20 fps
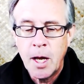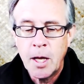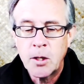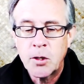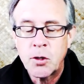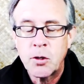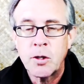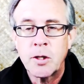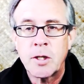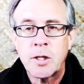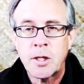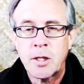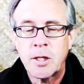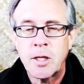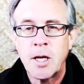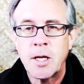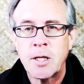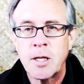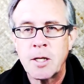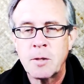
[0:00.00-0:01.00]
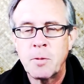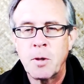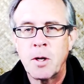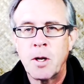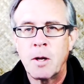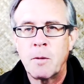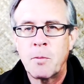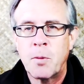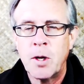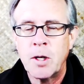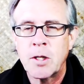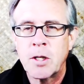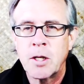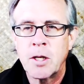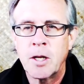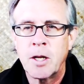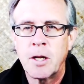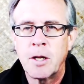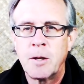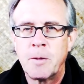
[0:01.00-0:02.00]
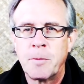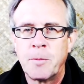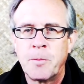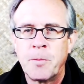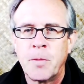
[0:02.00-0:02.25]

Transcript: And so the success has been unprecedented.